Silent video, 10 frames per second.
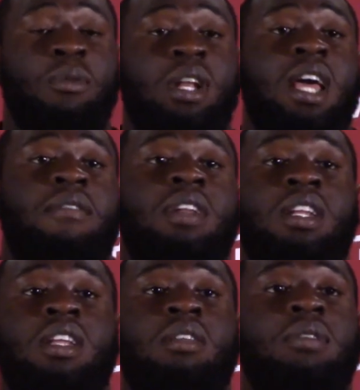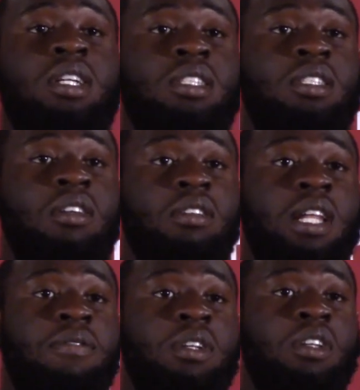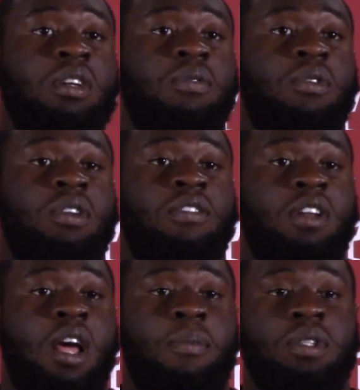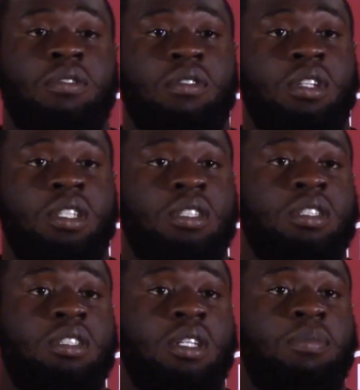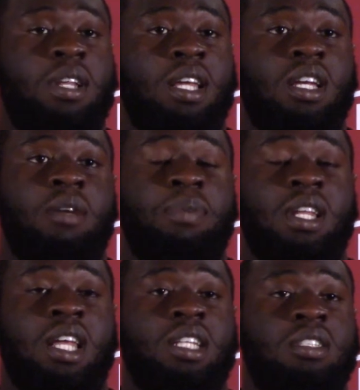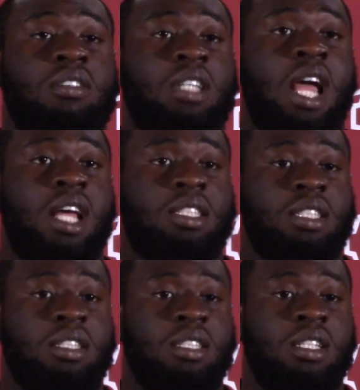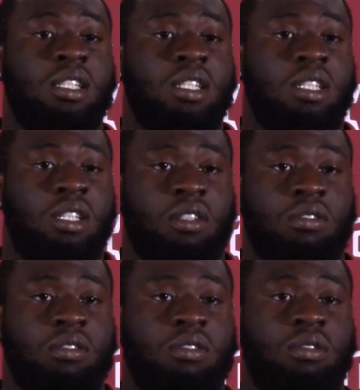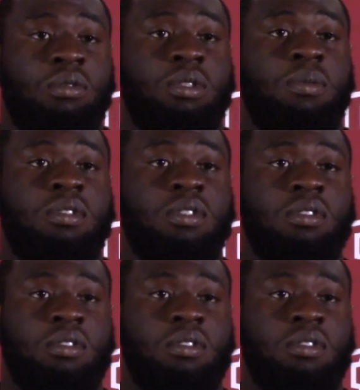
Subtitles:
Wouldn't have it any other way. You know, definitely looking forward to that opportunity to play and compete against those guys and, you know, do what we're supposed to do.